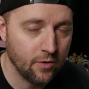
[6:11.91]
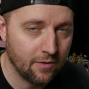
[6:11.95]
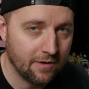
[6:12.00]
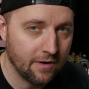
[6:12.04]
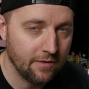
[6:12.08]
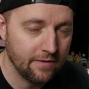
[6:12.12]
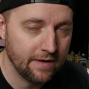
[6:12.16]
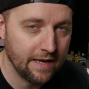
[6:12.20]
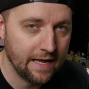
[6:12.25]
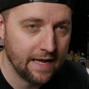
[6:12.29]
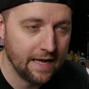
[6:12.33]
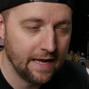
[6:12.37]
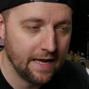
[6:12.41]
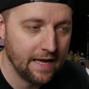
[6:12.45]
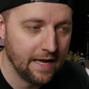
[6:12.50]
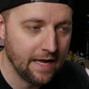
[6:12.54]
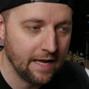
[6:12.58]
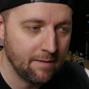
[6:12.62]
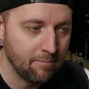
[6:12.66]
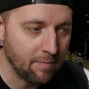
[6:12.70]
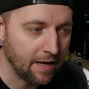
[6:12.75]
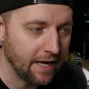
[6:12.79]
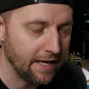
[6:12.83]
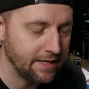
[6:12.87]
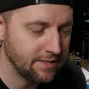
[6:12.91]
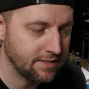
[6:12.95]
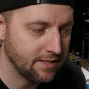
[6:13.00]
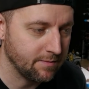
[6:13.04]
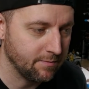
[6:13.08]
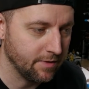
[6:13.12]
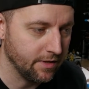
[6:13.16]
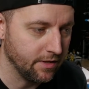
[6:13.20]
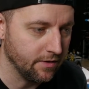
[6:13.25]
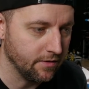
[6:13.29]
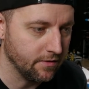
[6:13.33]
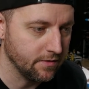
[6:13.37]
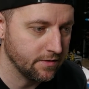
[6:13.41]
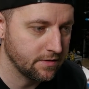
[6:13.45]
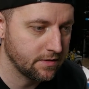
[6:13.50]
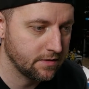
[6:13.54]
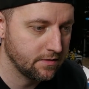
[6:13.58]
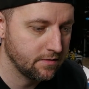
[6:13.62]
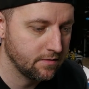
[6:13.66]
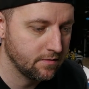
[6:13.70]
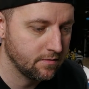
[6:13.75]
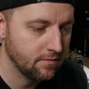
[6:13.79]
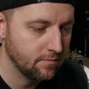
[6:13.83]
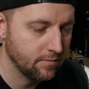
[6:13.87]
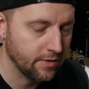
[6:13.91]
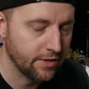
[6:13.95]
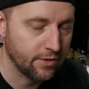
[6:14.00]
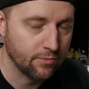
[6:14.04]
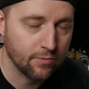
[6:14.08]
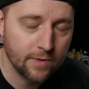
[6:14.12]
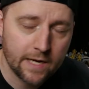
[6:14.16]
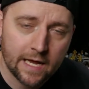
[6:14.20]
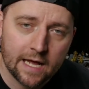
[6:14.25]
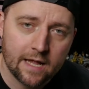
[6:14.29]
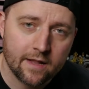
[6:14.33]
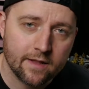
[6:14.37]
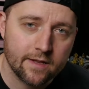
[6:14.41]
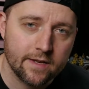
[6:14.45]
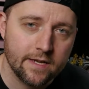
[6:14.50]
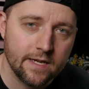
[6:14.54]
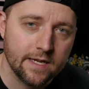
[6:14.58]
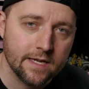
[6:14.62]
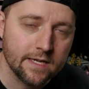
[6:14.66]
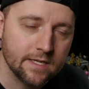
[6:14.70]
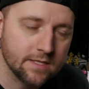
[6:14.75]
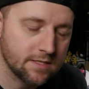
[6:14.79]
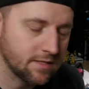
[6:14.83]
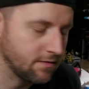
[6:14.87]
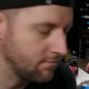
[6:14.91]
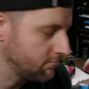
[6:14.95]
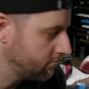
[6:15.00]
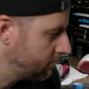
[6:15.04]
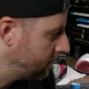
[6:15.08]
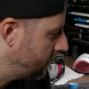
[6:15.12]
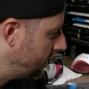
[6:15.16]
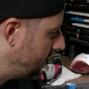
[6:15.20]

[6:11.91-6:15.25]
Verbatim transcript: go out and buy some of those. But the reality is